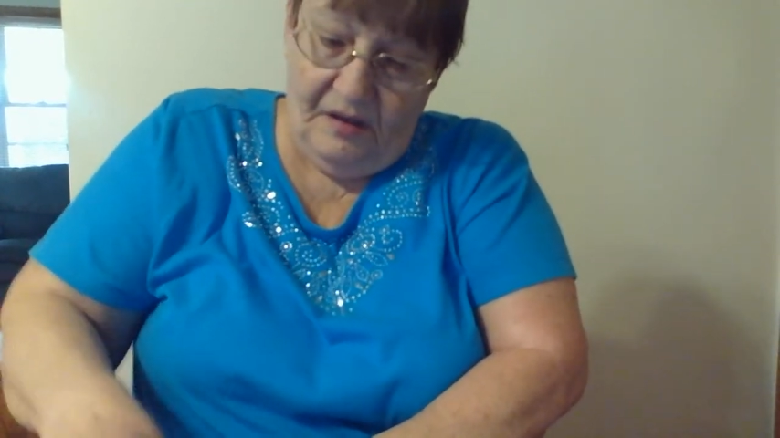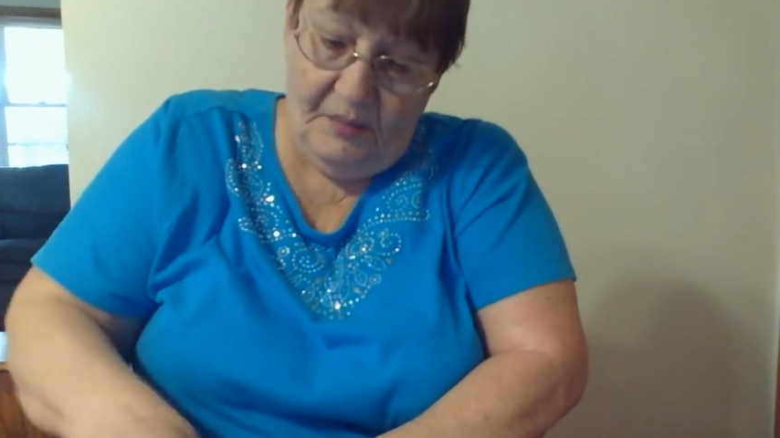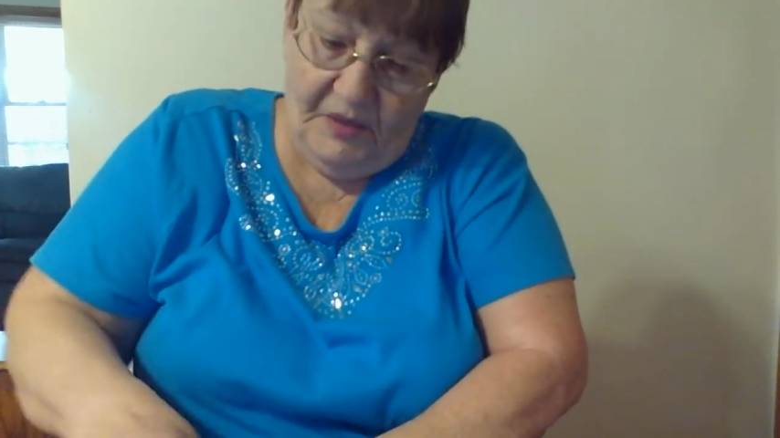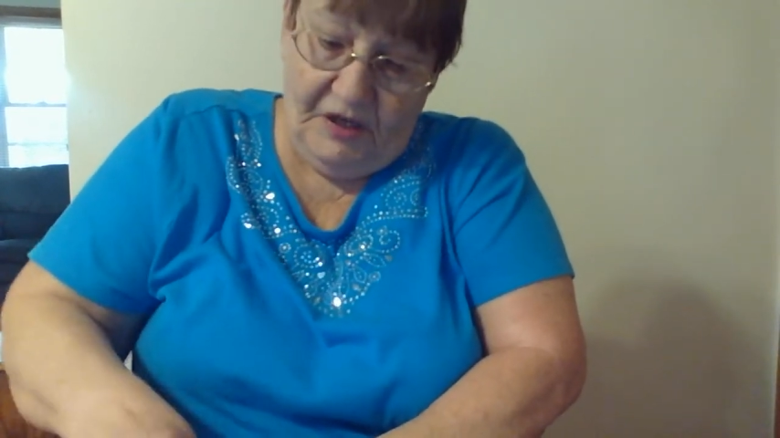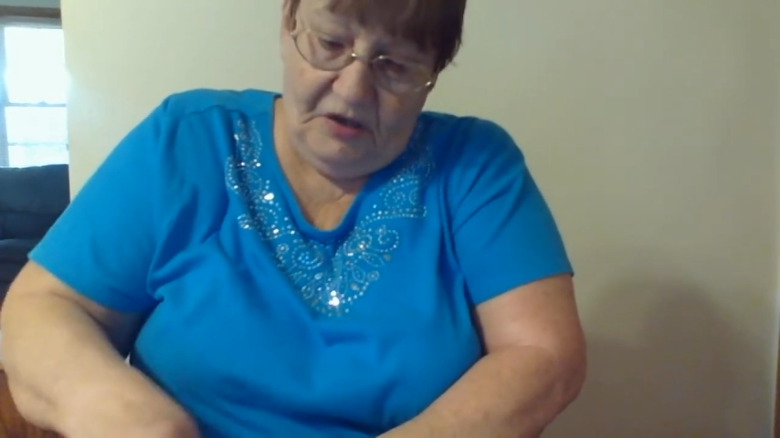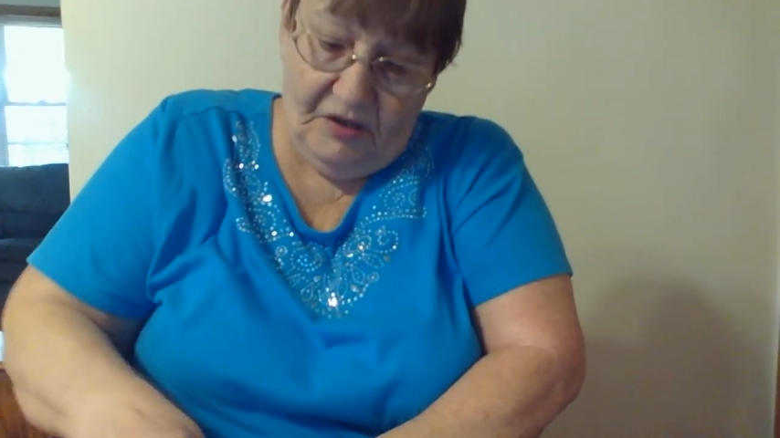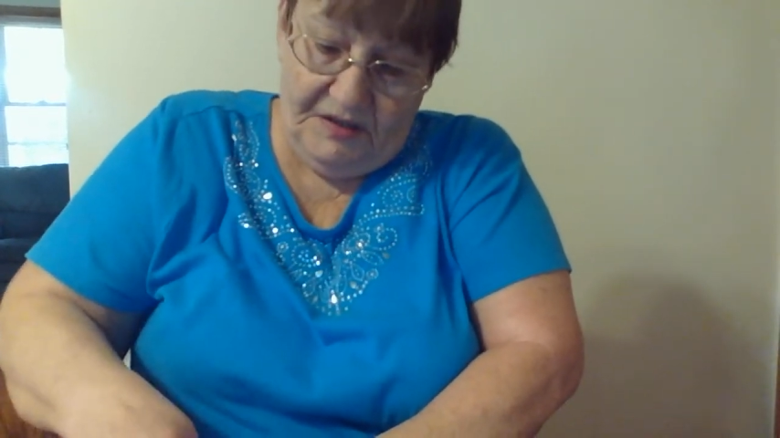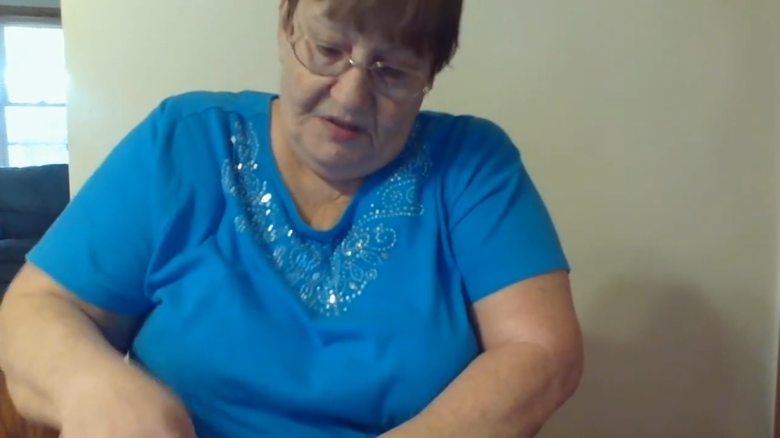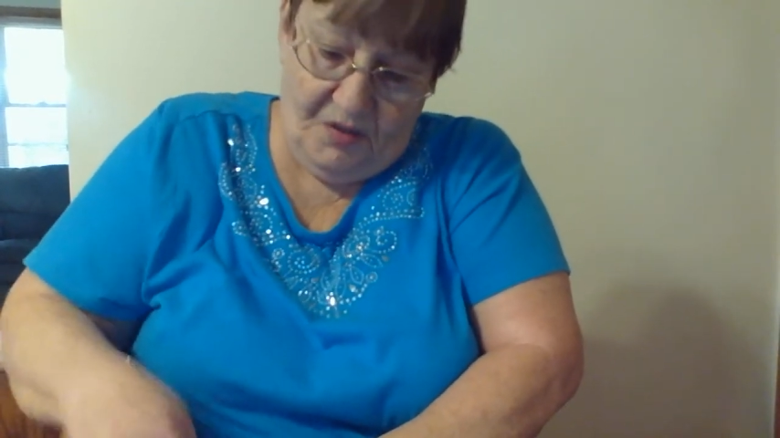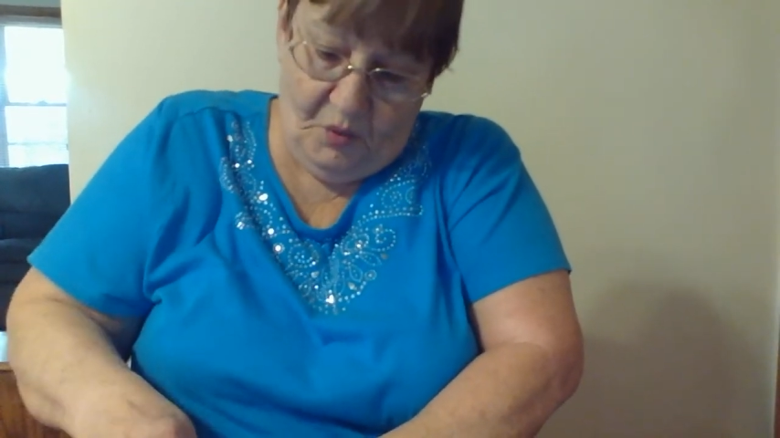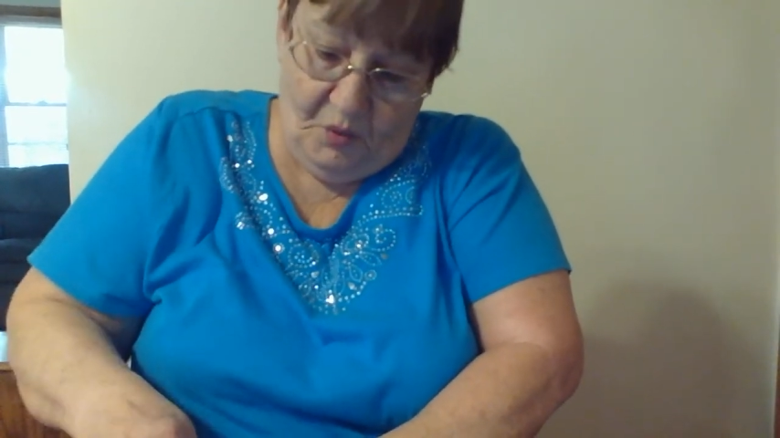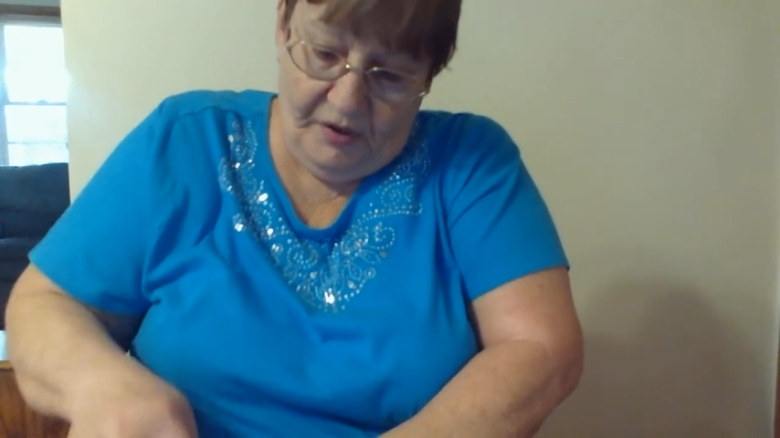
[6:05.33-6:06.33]
because
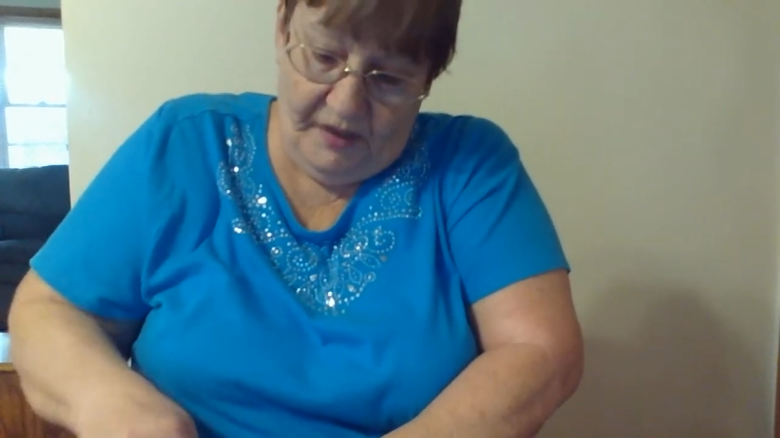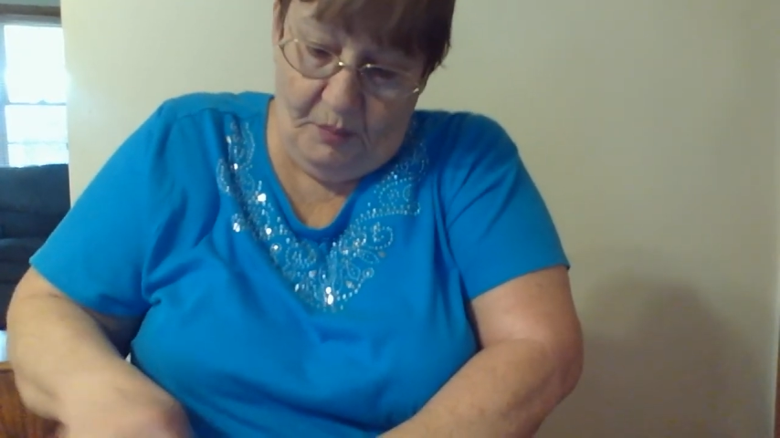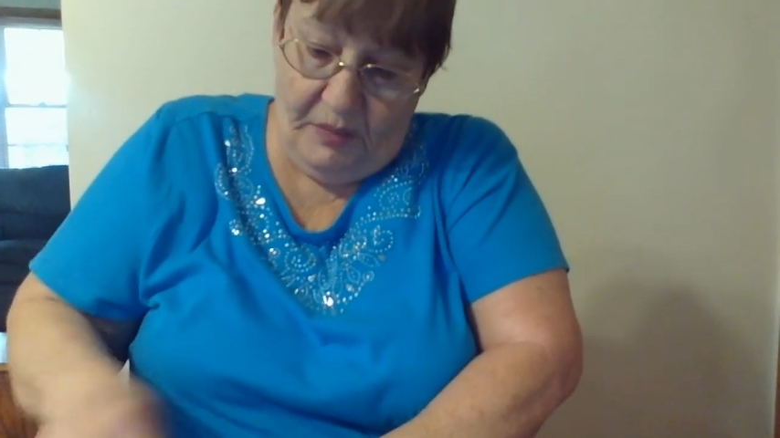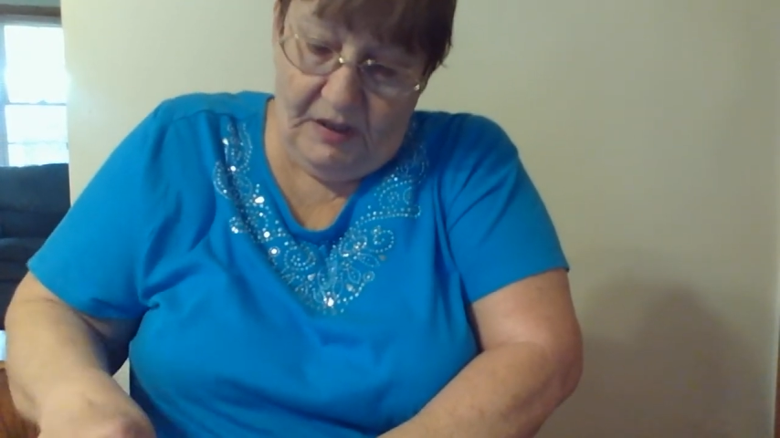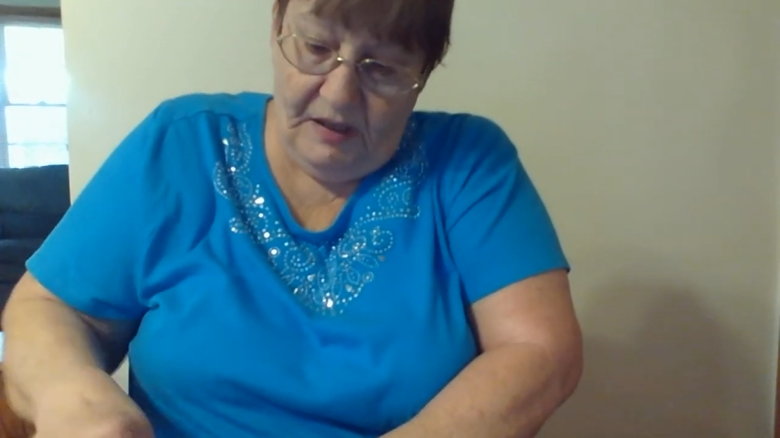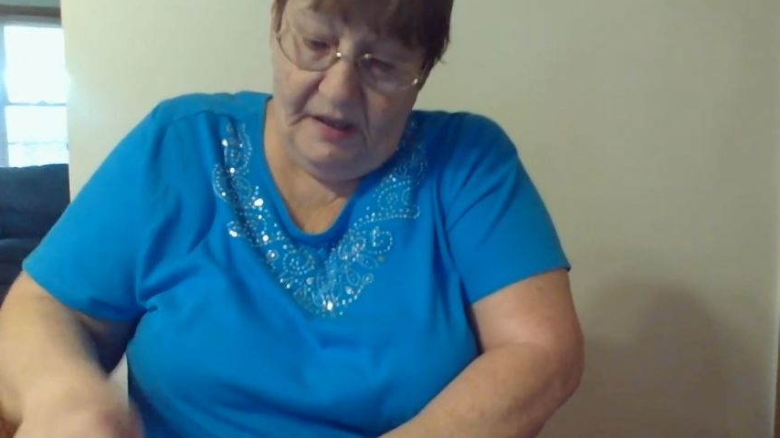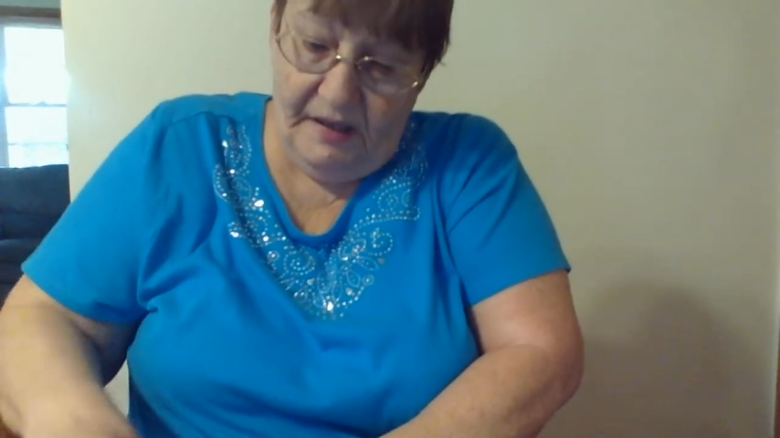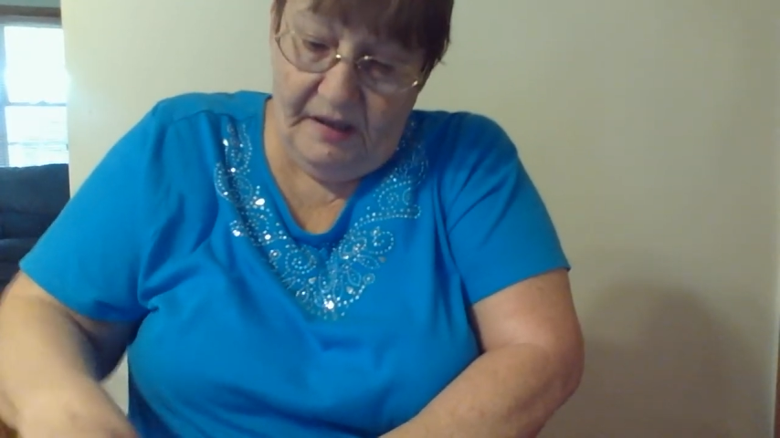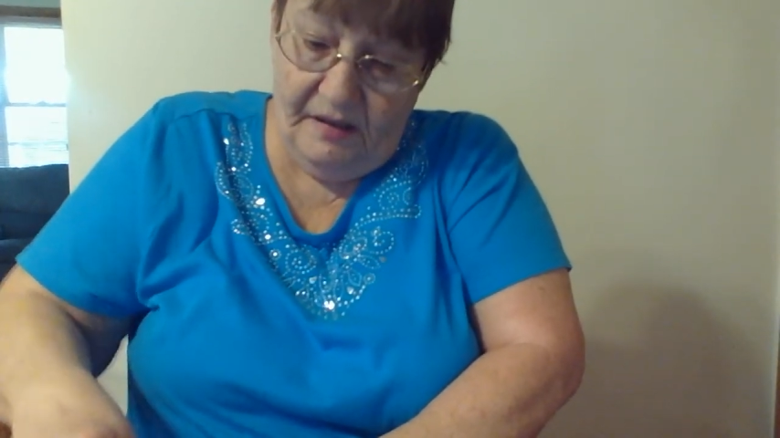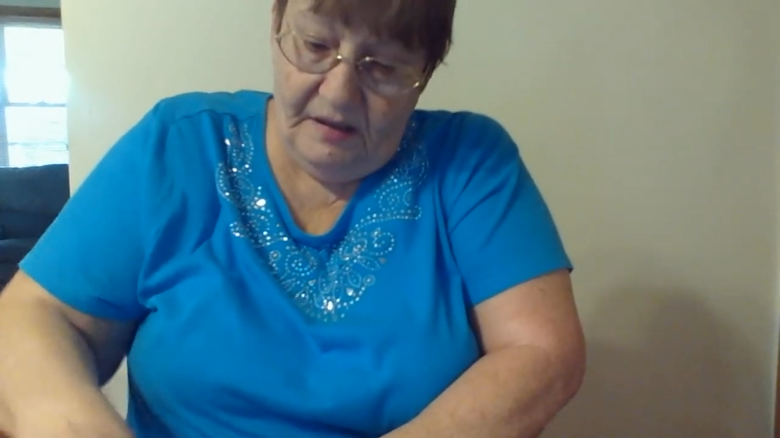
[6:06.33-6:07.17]
the more I buy,